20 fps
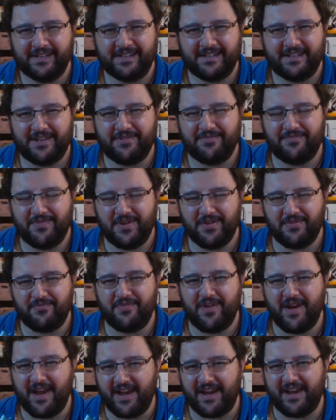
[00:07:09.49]
You
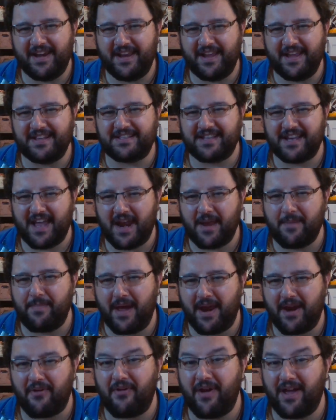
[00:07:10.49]
really need to get a
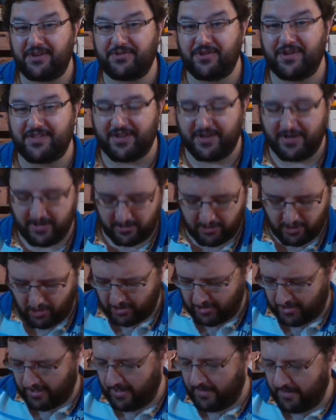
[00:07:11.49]
better rhetoric than,
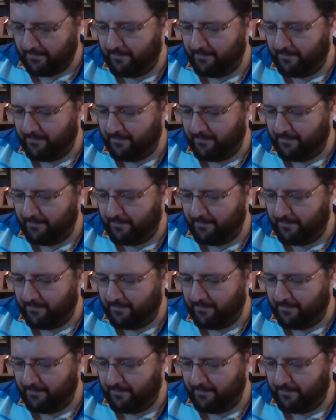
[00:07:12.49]
look,